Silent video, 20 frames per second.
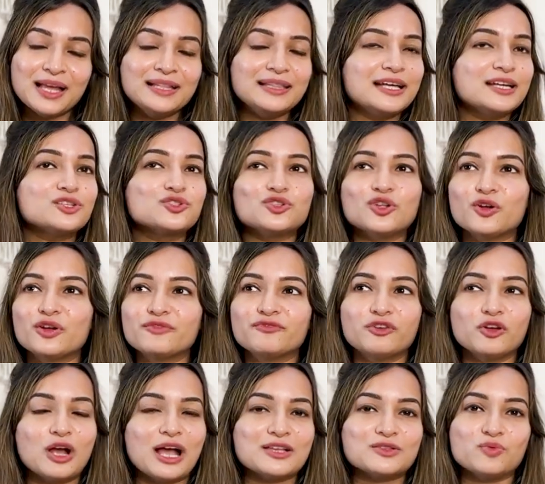Let us know if
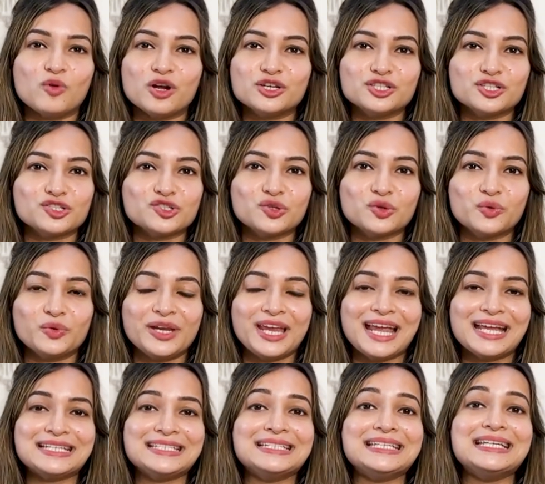you guys want us to
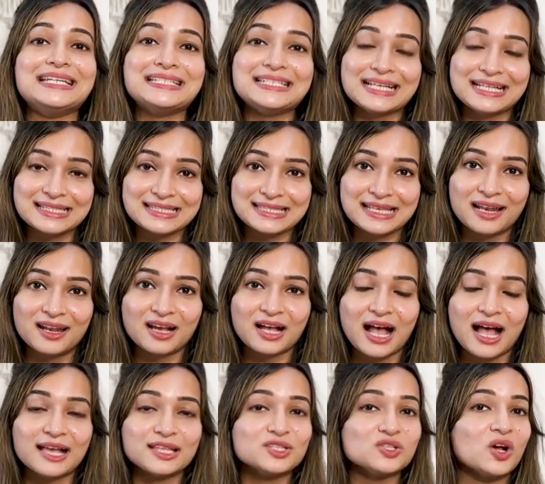create detailed seller
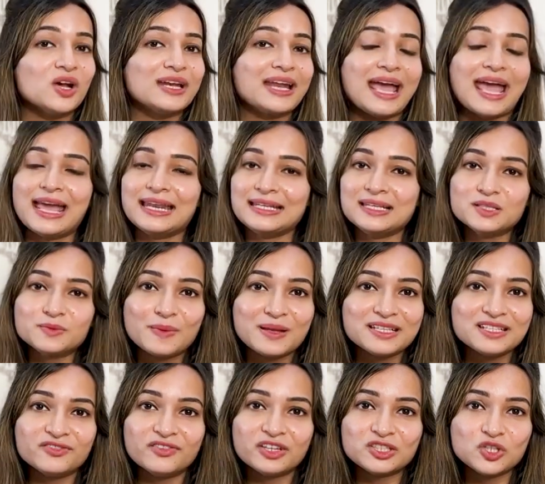guides on any
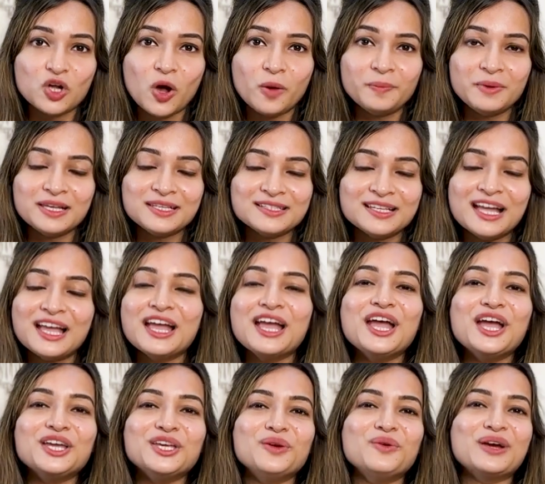specific topics.
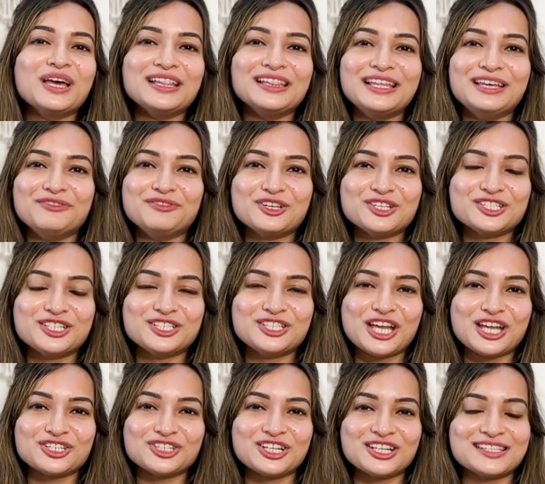You can leave your
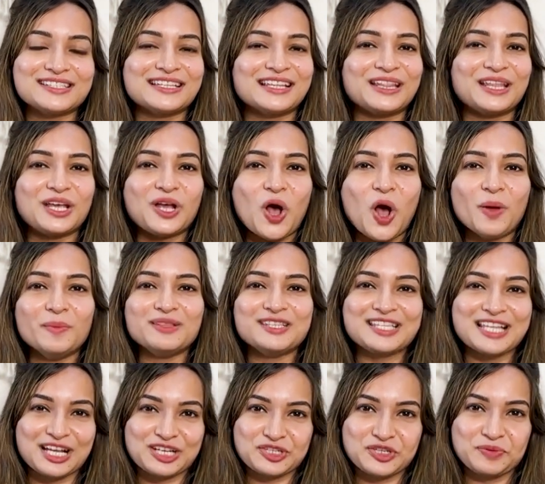suggestions in the
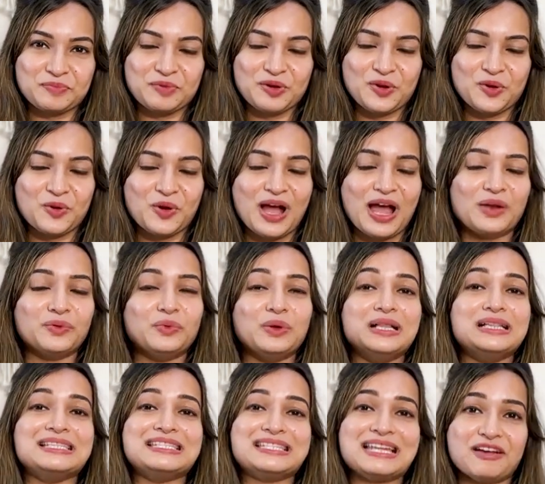comment section below and
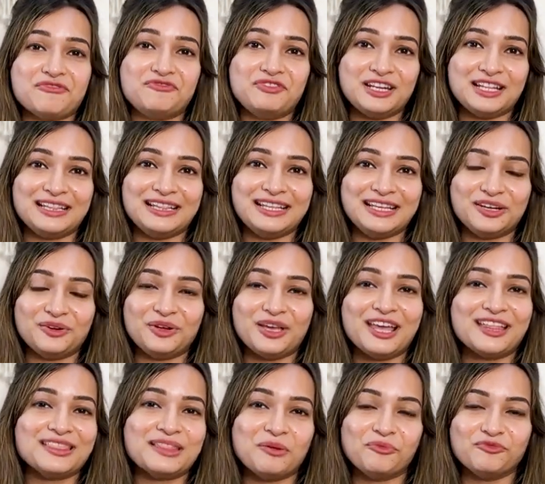we will definitely
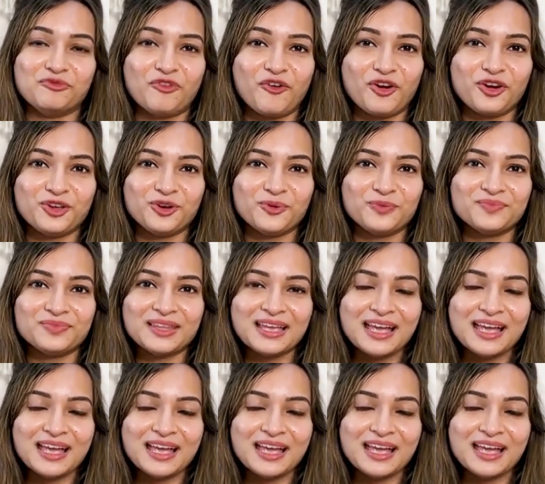create them for you.